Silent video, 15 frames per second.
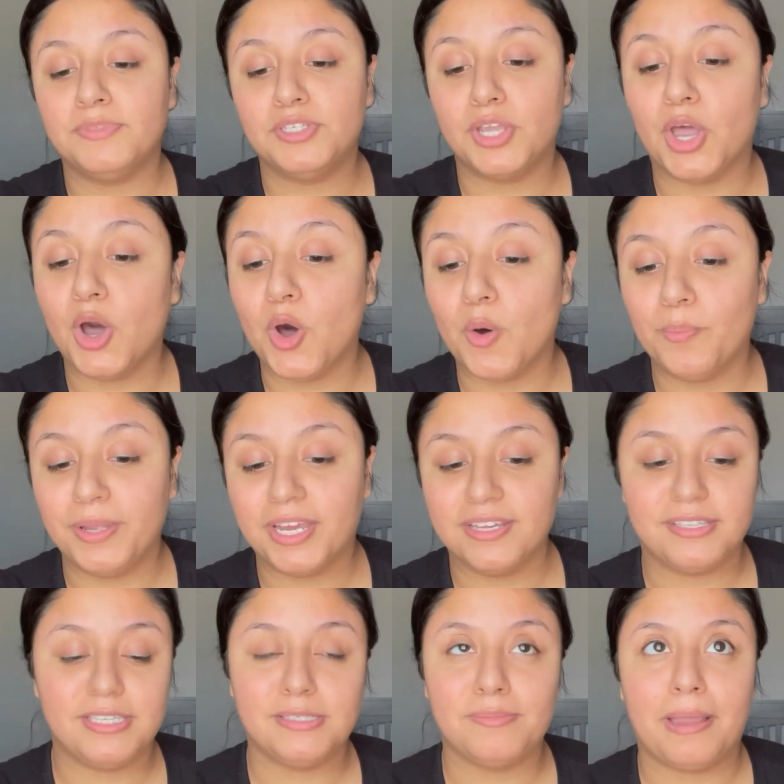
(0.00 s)
to go
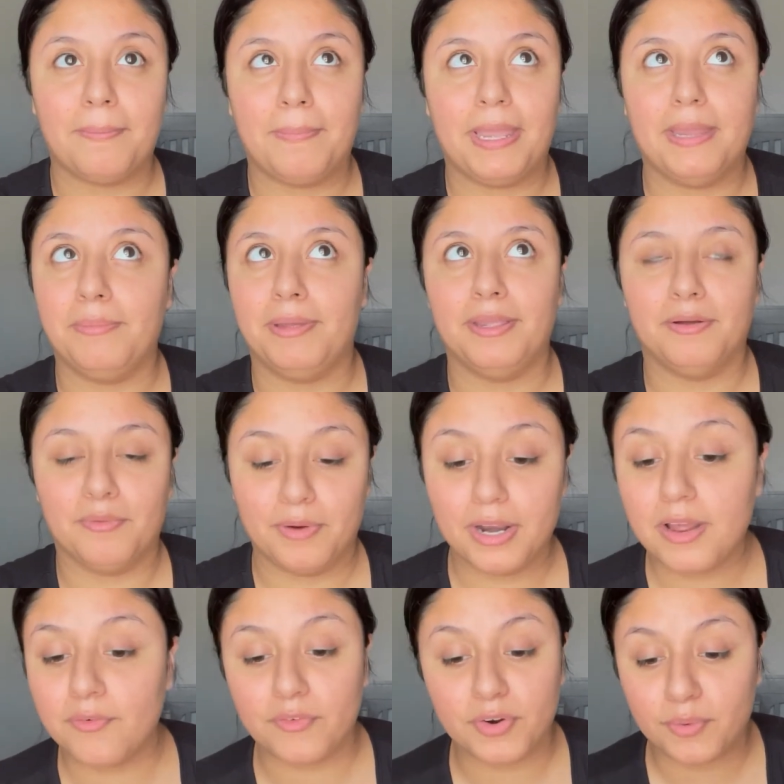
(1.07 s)
because he's my baby or
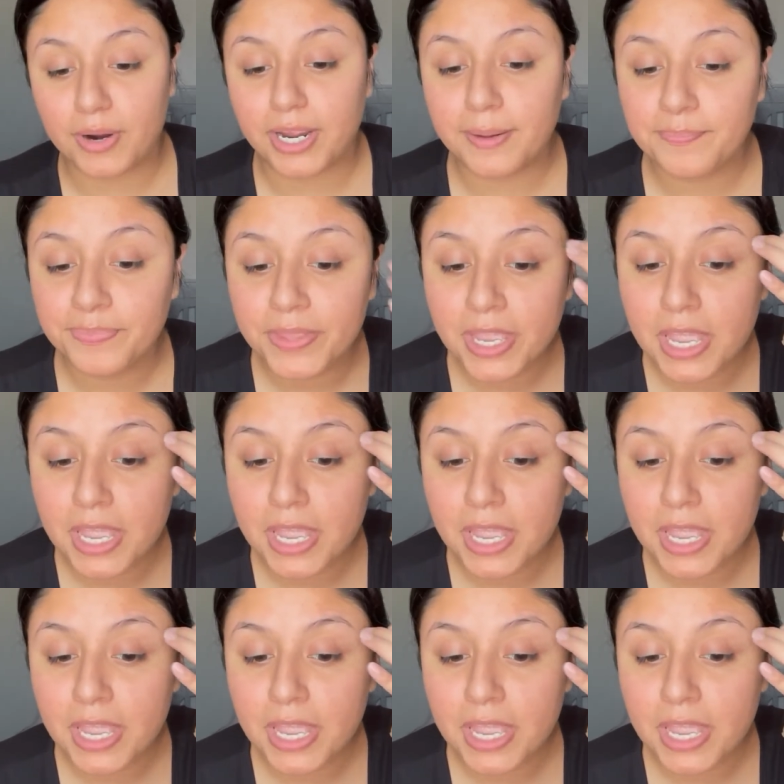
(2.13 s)
whatever, right?